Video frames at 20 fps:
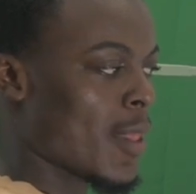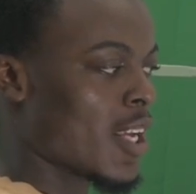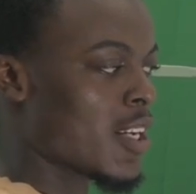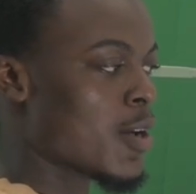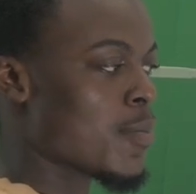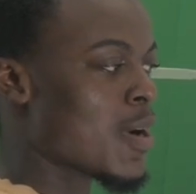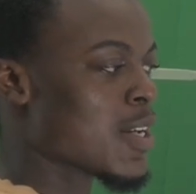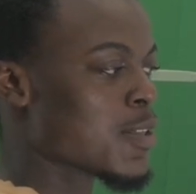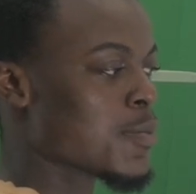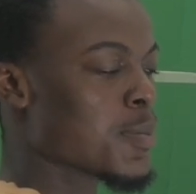they
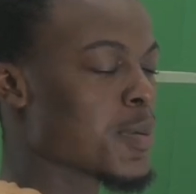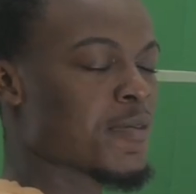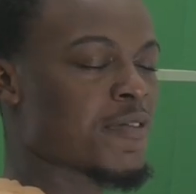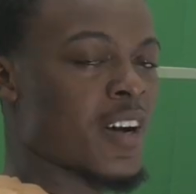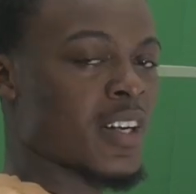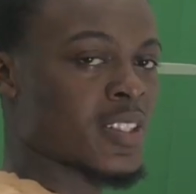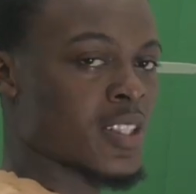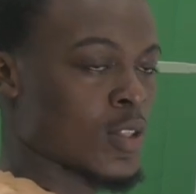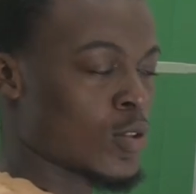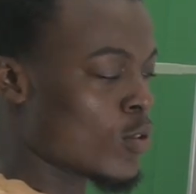must be
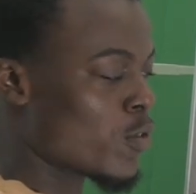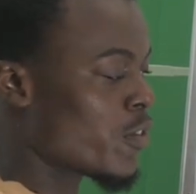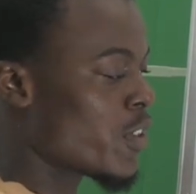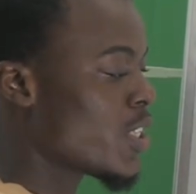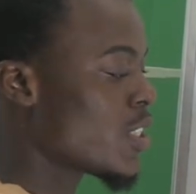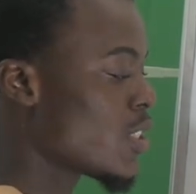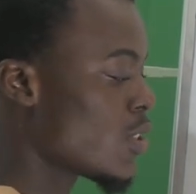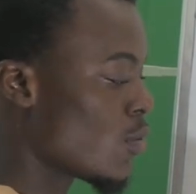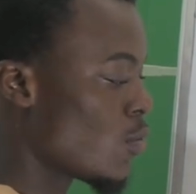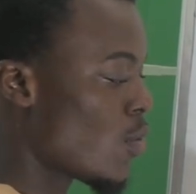factors of
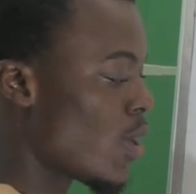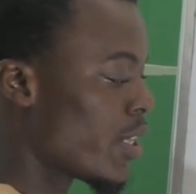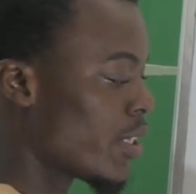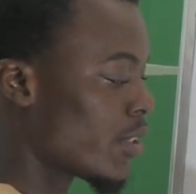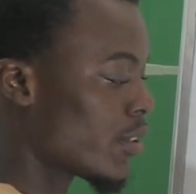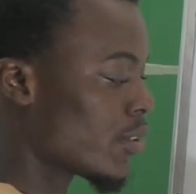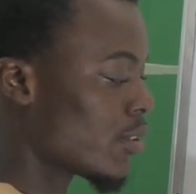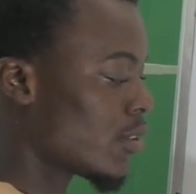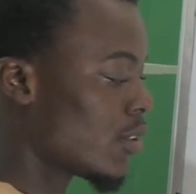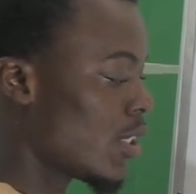81,
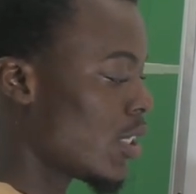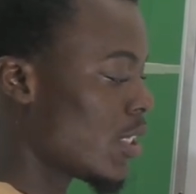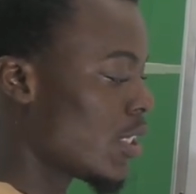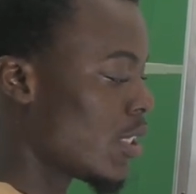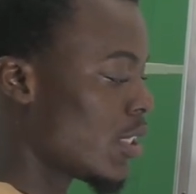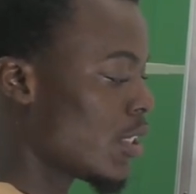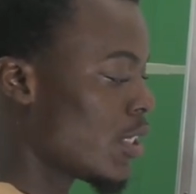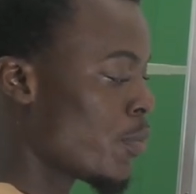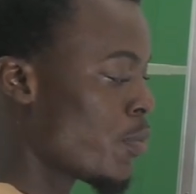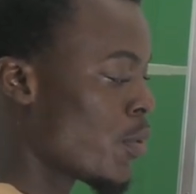
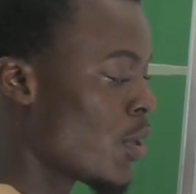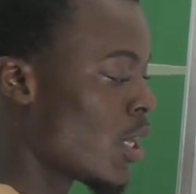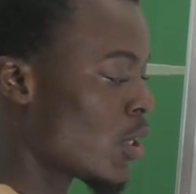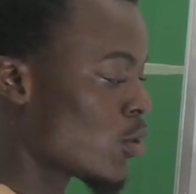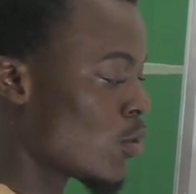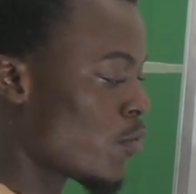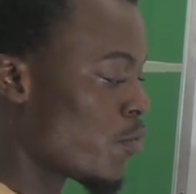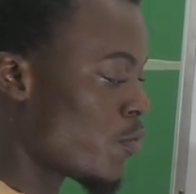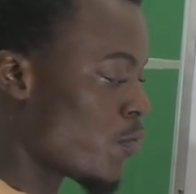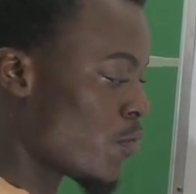the product
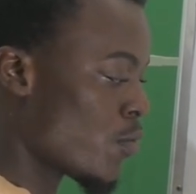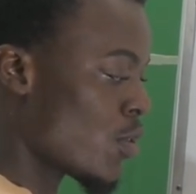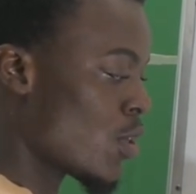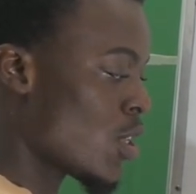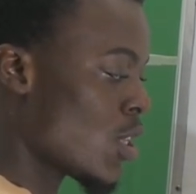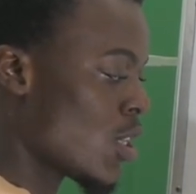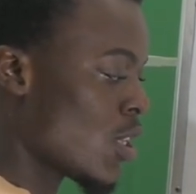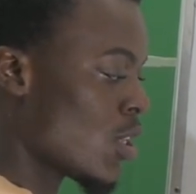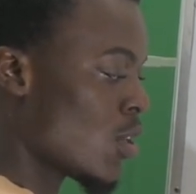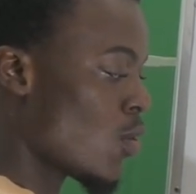of
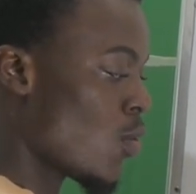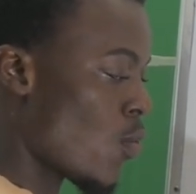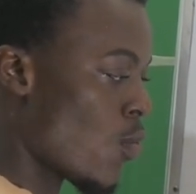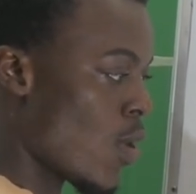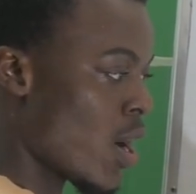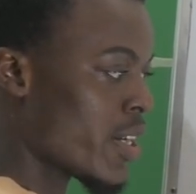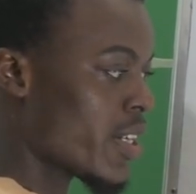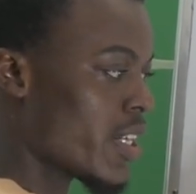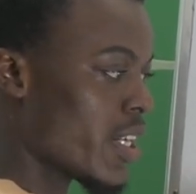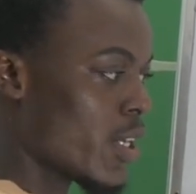
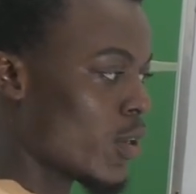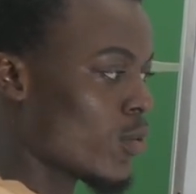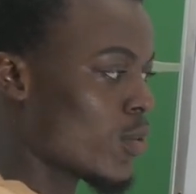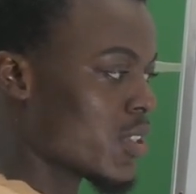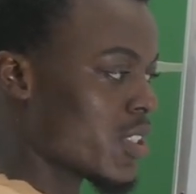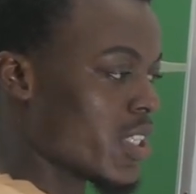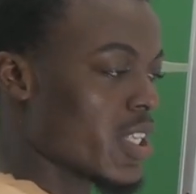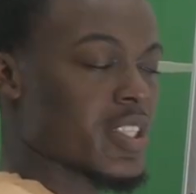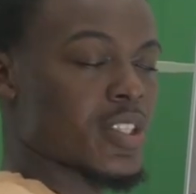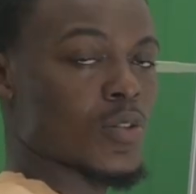1 and
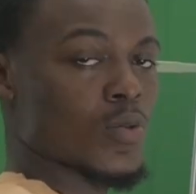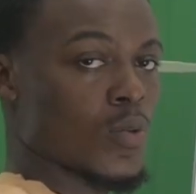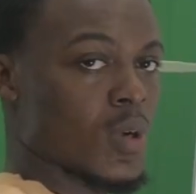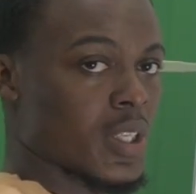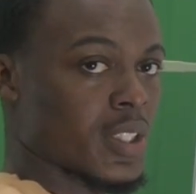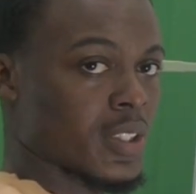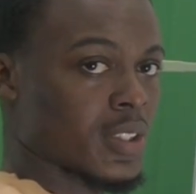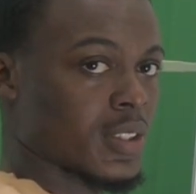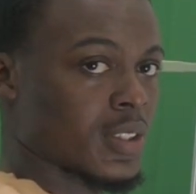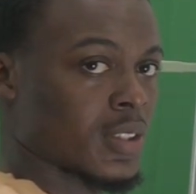what?
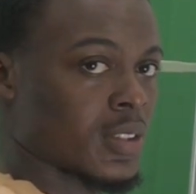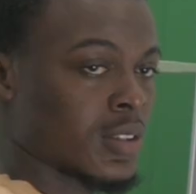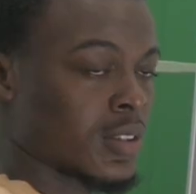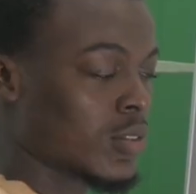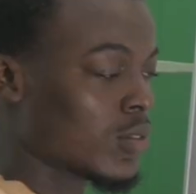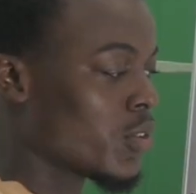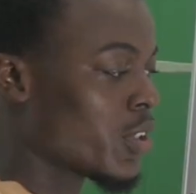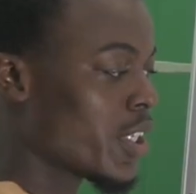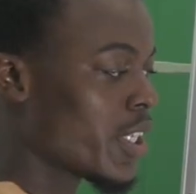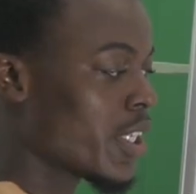81.
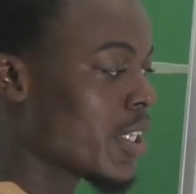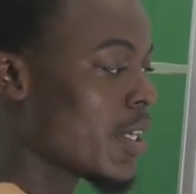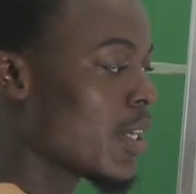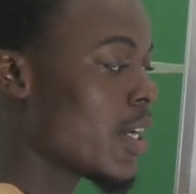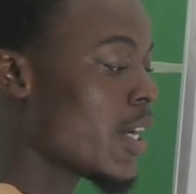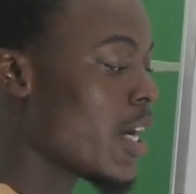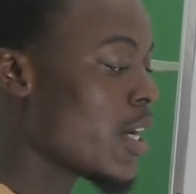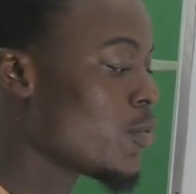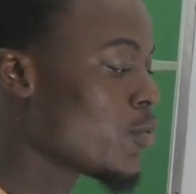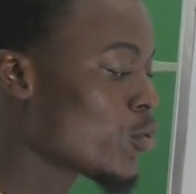Okay,
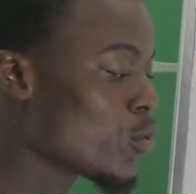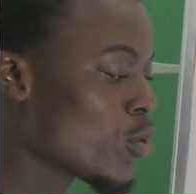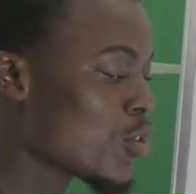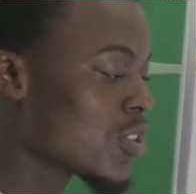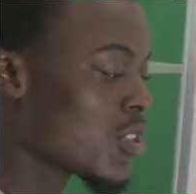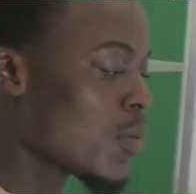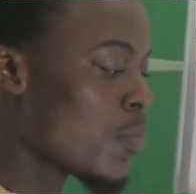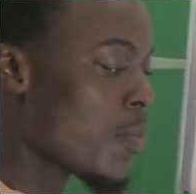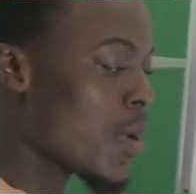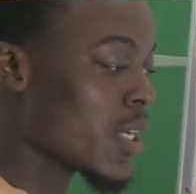and we
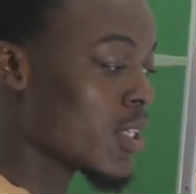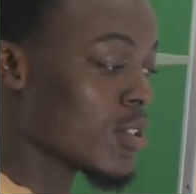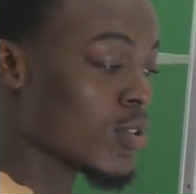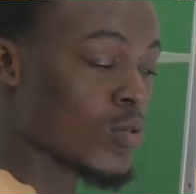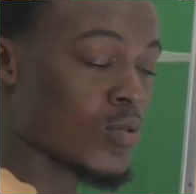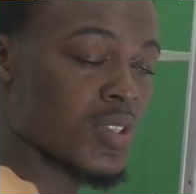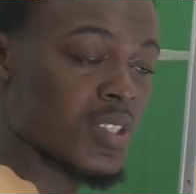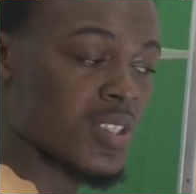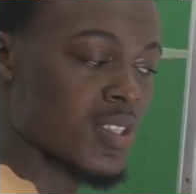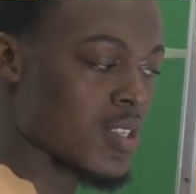chose minus
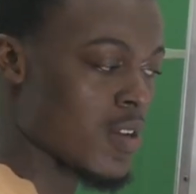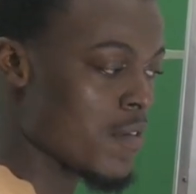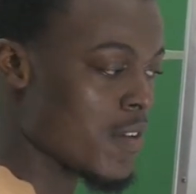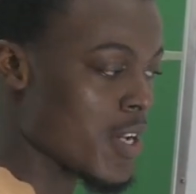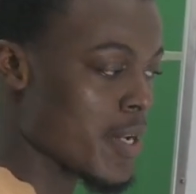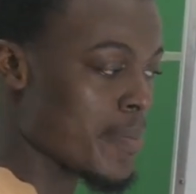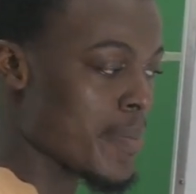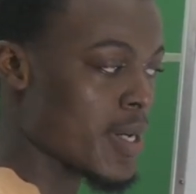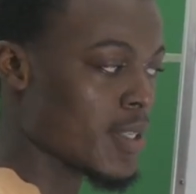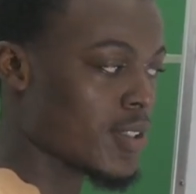27
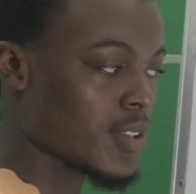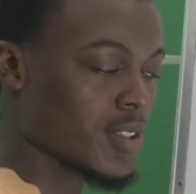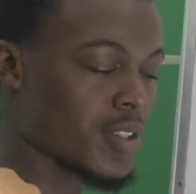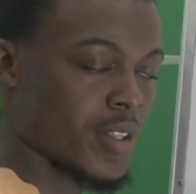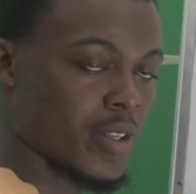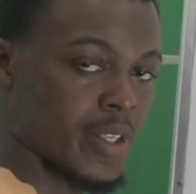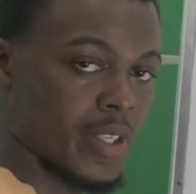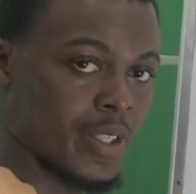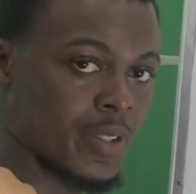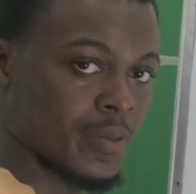and minus 3.